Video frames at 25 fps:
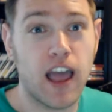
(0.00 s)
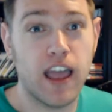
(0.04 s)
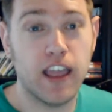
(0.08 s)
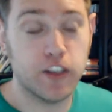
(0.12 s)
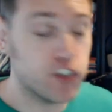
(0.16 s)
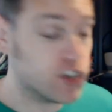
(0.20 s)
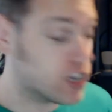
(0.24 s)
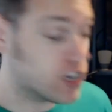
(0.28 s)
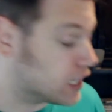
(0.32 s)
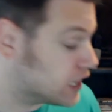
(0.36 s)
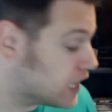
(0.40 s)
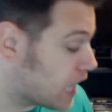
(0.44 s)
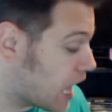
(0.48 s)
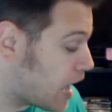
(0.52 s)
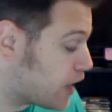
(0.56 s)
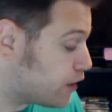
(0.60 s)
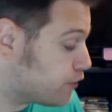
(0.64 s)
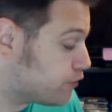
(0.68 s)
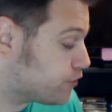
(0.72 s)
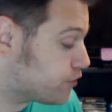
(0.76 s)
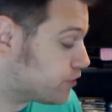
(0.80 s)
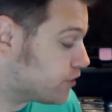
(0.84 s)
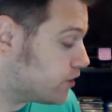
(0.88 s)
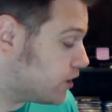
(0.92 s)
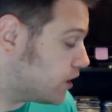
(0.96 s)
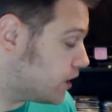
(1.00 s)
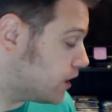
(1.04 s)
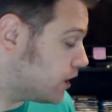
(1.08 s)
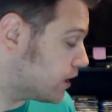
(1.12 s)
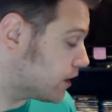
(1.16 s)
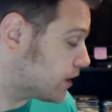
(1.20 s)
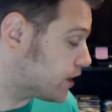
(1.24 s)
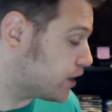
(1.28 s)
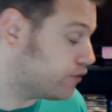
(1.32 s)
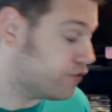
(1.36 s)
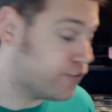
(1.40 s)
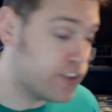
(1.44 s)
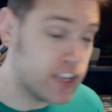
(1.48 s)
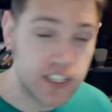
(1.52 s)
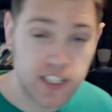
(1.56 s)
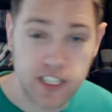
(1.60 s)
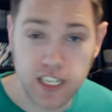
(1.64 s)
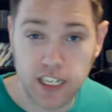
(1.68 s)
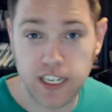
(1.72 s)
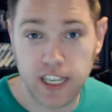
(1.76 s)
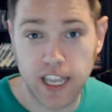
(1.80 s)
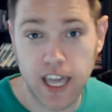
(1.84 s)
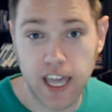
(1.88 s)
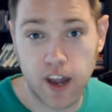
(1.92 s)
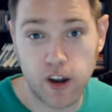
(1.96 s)
it took a lot of
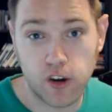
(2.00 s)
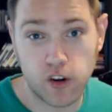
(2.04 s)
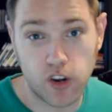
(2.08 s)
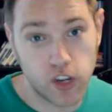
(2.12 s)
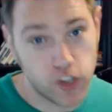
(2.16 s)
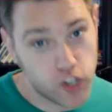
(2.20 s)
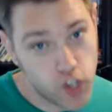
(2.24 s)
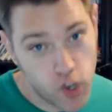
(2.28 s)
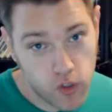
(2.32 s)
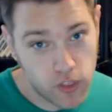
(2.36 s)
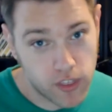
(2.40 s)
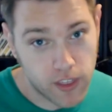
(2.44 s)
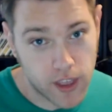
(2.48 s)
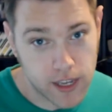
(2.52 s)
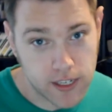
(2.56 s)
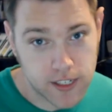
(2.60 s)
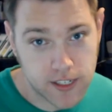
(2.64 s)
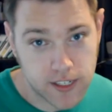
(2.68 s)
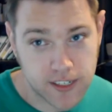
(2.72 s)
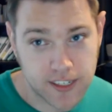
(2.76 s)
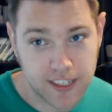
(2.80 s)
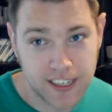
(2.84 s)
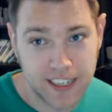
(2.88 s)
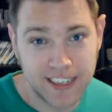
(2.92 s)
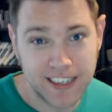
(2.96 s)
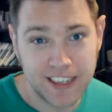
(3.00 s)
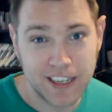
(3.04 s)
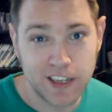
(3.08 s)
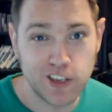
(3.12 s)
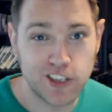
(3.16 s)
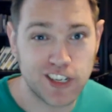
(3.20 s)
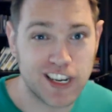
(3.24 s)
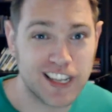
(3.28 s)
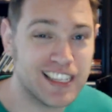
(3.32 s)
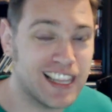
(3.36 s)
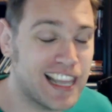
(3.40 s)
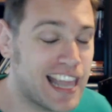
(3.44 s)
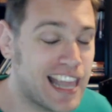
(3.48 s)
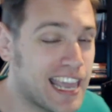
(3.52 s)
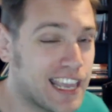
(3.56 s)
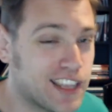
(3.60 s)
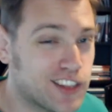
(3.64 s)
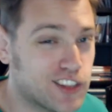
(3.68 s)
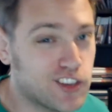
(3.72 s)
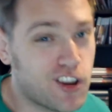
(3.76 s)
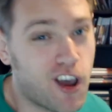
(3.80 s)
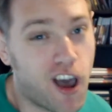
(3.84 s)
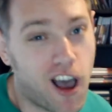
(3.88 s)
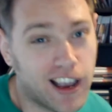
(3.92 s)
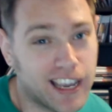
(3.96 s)
convincing to get her to do this. She doesn't
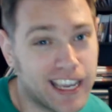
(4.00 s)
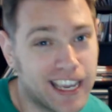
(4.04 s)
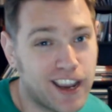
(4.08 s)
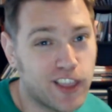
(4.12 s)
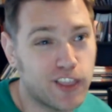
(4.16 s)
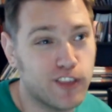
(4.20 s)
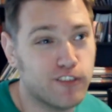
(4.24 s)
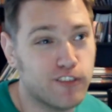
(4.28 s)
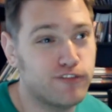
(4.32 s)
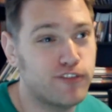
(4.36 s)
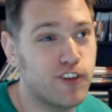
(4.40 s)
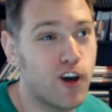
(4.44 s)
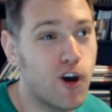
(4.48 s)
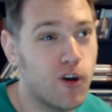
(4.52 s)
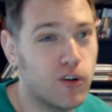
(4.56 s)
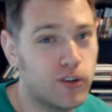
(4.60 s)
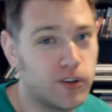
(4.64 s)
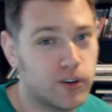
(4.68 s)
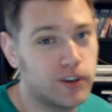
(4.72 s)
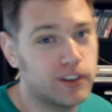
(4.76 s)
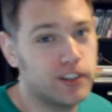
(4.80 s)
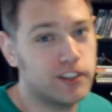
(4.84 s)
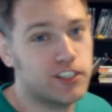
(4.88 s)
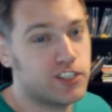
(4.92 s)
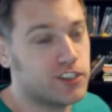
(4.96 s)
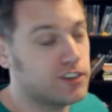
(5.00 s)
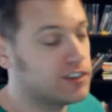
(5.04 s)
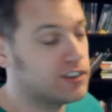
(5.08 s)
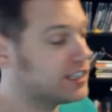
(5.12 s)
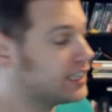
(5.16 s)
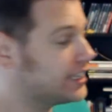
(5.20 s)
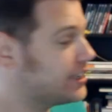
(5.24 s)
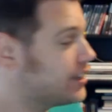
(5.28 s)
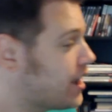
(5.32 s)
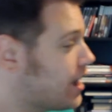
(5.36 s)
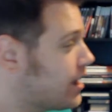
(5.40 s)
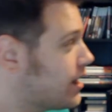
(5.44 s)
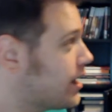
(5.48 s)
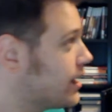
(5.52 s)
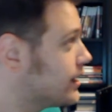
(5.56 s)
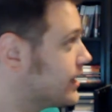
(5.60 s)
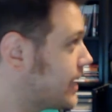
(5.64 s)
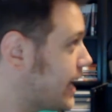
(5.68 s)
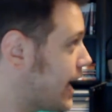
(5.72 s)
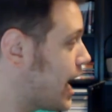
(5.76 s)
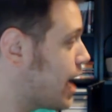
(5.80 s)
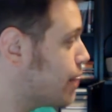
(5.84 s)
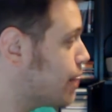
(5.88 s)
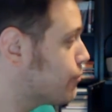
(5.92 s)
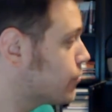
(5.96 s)
like talking on the phone, and certainly not on
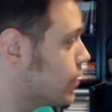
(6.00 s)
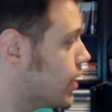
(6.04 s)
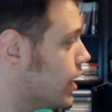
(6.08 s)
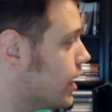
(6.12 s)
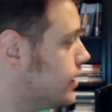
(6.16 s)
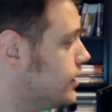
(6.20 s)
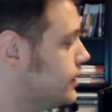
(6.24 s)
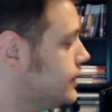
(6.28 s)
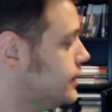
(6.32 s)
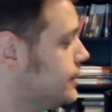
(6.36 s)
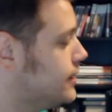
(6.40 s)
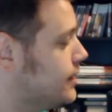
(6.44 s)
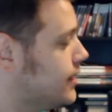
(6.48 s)
camera.